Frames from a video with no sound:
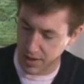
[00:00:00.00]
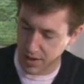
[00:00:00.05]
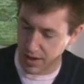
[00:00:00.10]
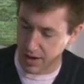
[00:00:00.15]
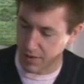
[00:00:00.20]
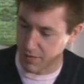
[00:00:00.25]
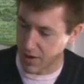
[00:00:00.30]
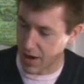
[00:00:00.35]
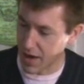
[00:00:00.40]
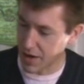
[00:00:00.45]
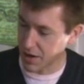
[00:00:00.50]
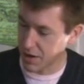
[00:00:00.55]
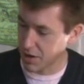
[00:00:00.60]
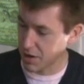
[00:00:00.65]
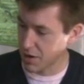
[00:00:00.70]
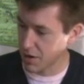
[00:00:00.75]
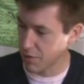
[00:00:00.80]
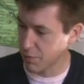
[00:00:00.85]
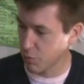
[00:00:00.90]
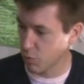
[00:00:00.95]
And I've added
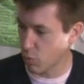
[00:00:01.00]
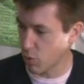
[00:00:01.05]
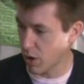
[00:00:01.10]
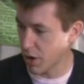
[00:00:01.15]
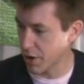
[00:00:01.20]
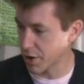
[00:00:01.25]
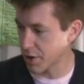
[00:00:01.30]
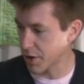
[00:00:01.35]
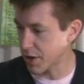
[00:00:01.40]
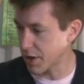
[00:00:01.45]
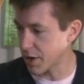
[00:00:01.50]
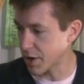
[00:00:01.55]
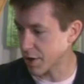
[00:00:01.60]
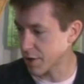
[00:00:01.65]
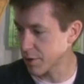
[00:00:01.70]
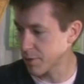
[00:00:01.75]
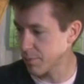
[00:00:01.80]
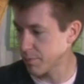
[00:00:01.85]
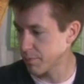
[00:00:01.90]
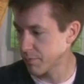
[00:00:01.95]
enough water
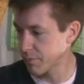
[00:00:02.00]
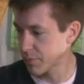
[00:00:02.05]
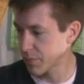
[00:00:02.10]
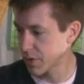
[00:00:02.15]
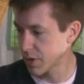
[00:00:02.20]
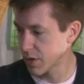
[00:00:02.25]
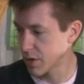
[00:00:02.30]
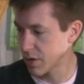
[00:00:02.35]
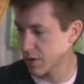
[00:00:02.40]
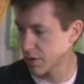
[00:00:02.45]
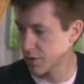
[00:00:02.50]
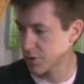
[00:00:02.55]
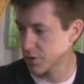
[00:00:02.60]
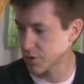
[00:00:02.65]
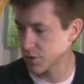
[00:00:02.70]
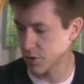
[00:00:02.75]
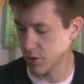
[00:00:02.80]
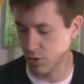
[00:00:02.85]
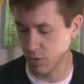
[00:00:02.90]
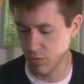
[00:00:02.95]
here
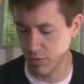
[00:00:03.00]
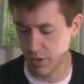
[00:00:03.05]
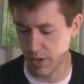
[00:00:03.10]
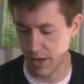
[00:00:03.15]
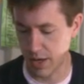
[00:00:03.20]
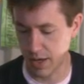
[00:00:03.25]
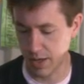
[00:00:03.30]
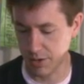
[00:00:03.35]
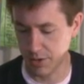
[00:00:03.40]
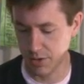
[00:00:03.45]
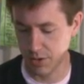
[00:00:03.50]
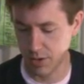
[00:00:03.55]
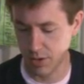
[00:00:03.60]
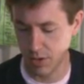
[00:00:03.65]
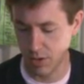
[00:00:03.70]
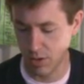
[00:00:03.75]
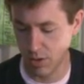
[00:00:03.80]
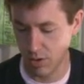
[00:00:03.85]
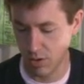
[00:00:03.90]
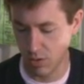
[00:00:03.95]
so that
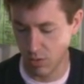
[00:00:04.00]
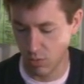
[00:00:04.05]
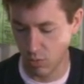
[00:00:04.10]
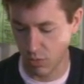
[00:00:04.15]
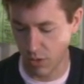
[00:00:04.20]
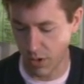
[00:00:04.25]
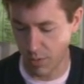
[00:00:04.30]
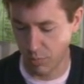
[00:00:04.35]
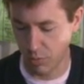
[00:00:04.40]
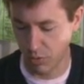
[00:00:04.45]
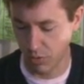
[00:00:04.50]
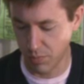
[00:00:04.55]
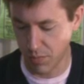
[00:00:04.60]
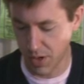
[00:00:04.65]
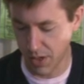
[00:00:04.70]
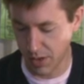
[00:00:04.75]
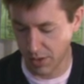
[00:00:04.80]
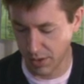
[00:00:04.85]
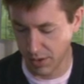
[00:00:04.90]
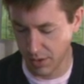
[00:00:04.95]
when I put
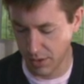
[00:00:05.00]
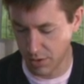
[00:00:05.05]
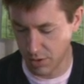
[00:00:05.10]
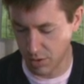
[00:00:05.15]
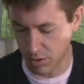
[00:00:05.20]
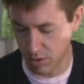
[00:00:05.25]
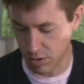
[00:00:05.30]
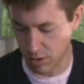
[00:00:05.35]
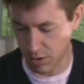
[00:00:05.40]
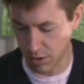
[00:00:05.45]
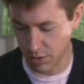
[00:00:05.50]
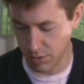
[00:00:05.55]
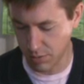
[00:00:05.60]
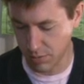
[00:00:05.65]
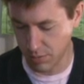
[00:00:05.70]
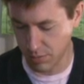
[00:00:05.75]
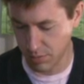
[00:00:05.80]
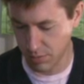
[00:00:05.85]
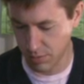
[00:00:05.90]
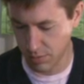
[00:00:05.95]
my lid
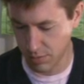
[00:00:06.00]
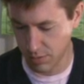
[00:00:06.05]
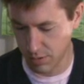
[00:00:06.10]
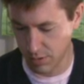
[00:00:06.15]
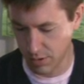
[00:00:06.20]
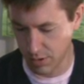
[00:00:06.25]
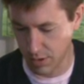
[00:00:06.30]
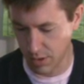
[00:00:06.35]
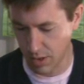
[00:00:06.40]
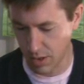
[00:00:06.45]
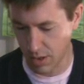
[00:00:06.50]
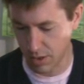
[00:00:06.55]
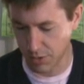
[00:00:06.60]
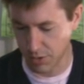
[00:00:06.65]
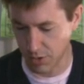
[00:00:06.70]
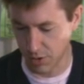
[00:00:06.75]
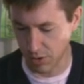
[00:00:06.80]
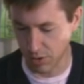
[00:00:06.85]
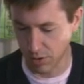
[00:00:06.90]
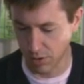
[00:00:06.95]
on, yes,
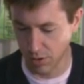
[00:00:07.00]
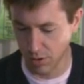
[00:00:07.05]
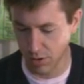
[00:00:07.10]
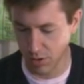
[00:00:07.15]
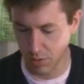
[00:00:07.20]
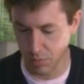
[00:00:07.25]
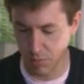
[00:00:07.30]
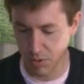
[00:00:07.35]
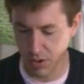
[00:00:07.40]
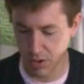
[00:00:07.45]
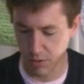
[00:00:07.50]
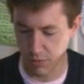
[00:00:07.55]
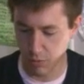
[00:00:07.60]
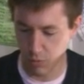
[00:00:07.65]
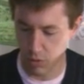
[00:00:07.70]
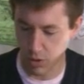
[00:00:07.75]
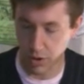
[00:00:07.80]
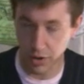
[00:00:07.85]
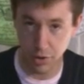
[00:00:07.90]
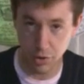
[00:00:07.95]
a little bit of
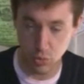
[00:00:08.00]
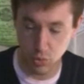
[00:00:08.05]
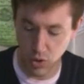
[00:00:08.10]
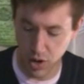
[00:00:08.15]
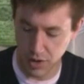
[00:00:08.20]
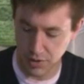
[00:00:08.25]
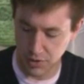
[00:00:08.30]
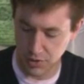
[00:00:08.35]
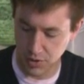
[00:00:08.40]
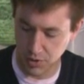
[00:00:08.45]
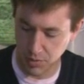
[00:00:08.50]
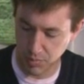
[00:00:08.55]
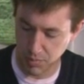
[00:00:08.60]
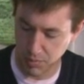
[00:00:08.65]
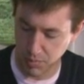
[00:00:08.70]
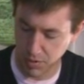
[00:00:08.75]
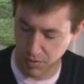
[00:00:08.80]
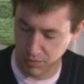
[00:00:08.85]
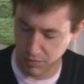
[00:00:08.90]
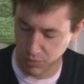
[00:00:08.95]
water rises up
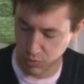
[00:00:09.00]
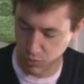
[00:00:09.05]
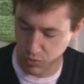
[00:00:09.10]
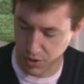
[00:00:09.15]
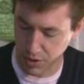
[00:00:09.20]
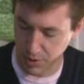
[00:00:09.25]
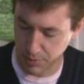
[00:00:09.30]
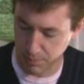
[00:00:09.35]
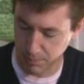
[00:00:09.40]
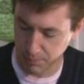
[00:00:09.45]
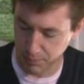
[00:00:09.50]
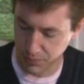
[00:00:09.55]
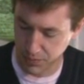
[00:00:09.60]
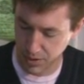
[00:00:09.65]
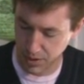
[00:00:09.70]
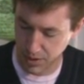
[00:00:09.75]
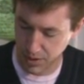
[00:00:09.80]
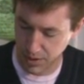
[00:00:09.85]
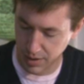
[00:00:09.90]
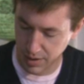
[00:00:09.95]
above the rim,
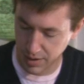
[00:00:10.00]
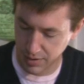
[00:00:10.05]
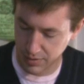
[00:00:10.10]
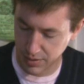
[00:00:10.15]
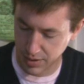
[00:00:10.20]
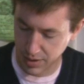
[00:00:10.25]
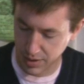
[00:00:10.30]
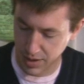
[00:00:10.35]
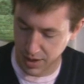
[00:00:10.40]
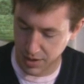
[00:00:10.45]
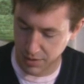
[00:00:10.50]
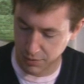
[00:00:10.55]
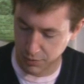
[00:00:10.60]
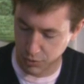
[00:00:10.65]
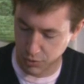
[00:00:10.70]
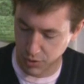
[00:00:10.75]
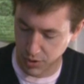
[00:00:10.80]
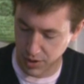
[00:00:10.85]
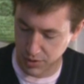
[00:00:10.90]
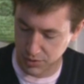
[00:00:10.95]
and that kind of
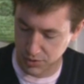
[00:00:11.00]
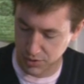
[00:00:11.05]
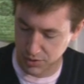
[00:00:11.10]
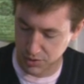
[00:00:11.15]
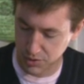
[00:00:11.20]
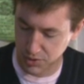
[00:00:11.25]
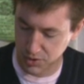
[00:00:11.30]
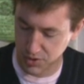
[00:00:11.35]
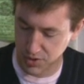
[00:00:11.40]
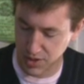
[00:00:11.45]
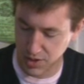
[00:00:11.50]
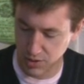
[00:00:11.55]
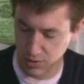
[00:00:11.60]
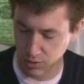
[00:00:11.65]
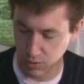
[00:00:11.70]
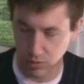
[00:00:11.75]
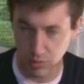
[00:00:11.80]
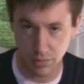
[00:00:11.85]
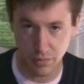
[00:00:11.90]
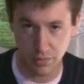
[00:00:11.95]
creates a
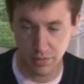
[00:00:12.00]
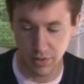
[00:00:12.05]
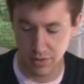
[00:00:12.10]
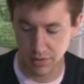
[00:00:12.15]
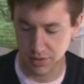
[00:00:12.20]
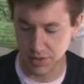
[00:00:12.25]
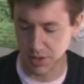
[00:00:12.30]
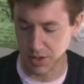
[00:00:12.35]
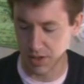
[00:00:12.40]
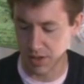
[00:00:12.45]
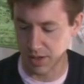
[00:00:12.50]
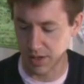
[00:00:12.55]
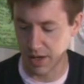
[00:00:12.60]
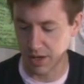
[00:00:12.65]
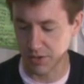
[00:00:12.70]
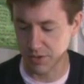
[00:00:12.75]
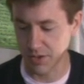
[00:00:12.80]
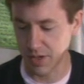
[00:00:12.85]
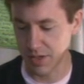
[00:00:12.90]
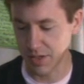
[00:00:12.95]
seal that
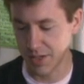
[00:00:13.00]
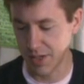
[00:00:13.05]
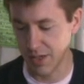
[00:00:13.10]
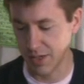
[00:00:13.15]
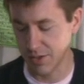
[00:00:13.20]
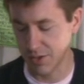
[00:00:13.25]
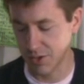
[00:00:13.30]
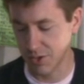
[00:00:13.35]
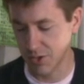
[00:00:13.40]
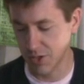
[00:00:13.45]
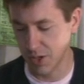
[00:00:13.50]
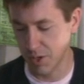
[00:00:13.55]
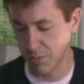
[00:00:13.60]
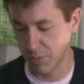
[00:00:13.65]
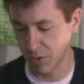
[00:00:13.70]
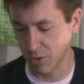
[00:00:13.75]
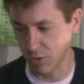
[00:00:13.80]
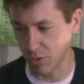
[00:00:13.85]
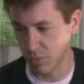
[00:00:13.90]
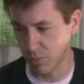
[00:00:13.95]
allows that tea to steep
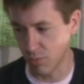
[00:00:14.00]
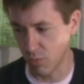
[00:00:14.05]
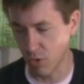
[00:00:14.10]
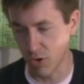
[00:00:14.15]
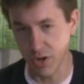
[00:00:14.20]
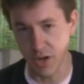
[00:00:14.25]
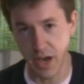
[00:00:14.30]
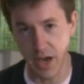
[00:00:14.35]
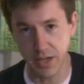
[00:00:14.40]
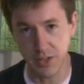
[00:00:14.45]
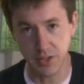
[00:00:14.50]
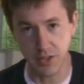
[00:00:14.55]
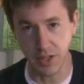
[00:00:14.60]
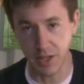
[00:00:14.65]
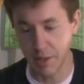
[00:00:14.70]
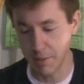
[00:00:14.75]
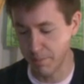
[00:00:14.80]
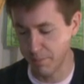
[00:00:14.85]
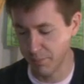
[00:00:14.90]
a little more nicely.